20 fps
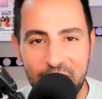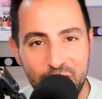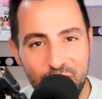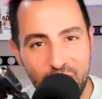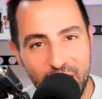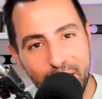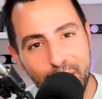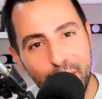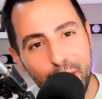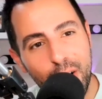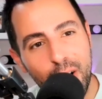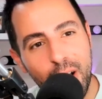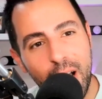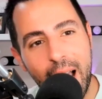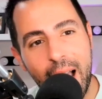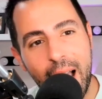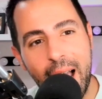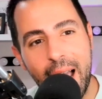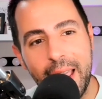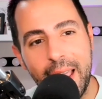channel.
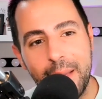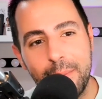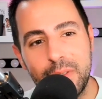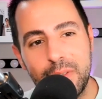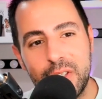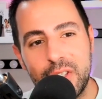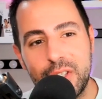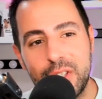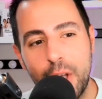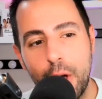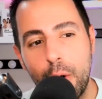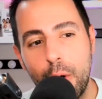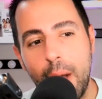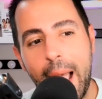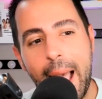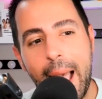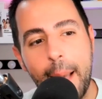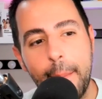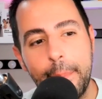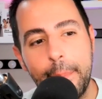I am so
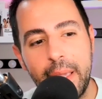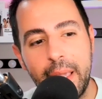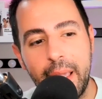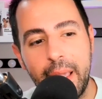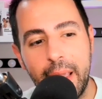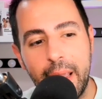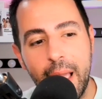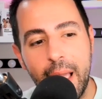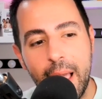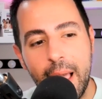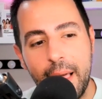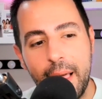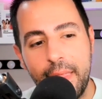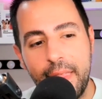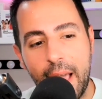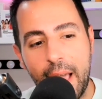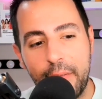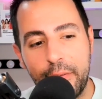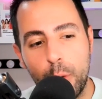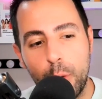happy
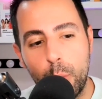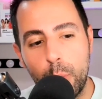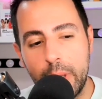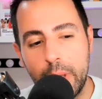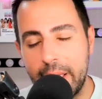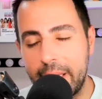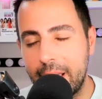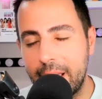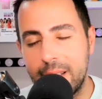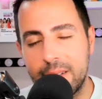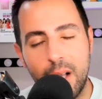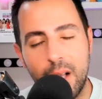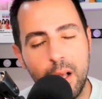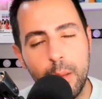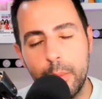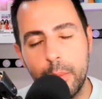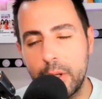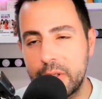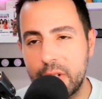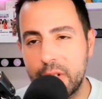that the week is
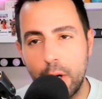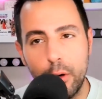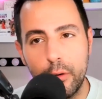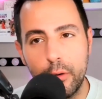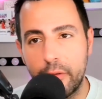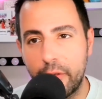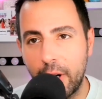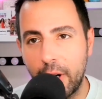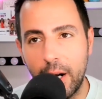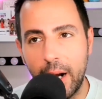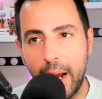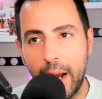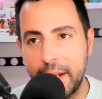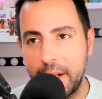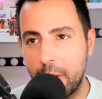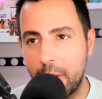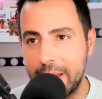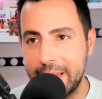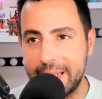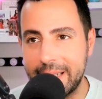almost over. I
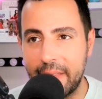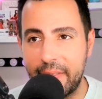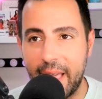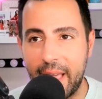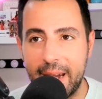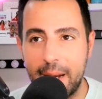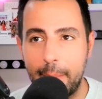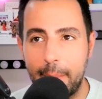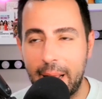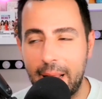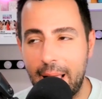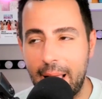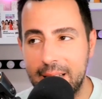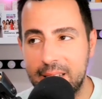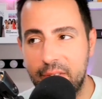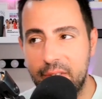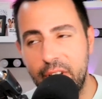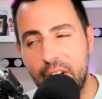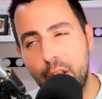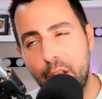know I said that in my
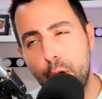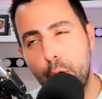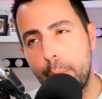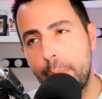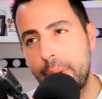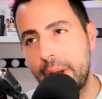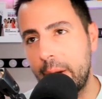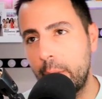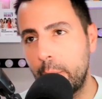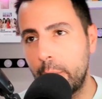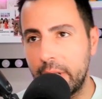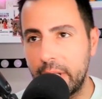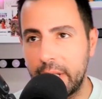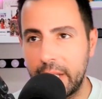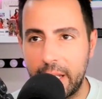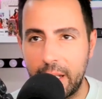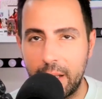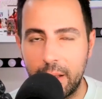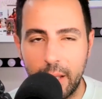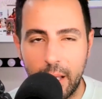last video, but I
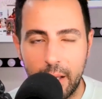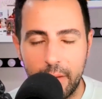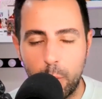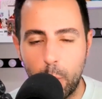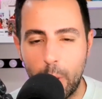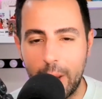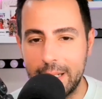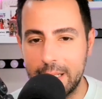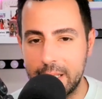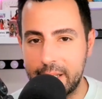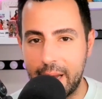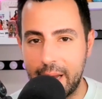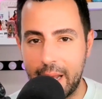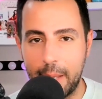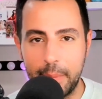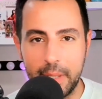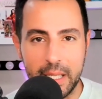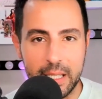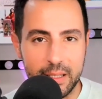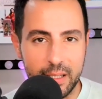really love
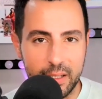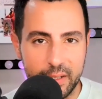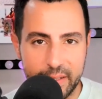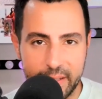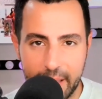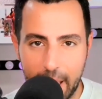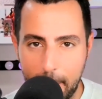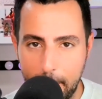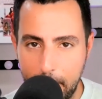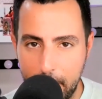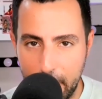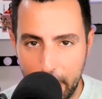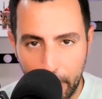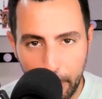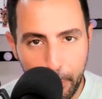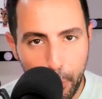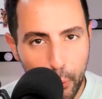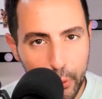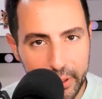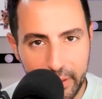Wednesday because it's that middle
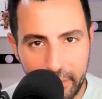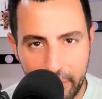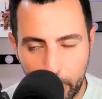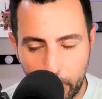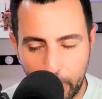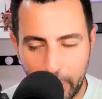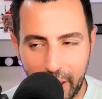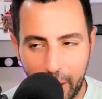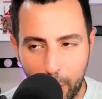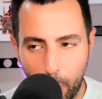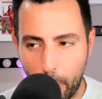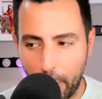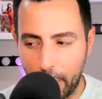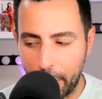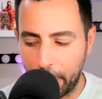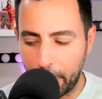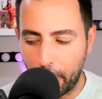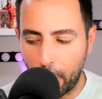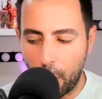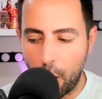point of the week
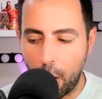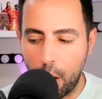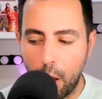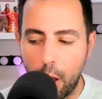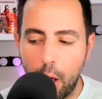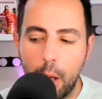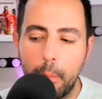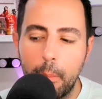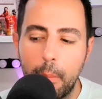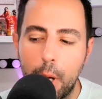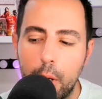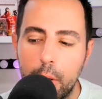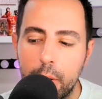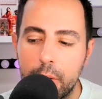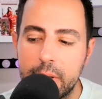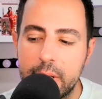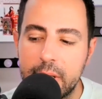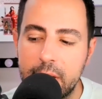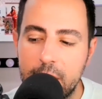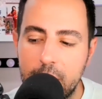where you're
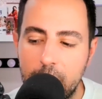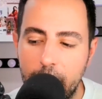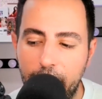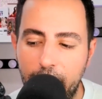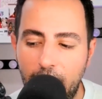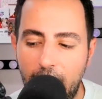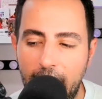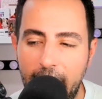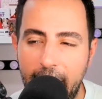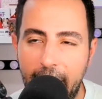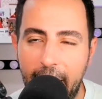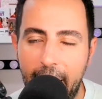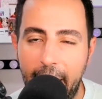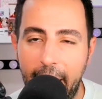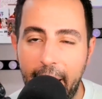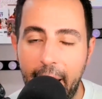almost to Friday.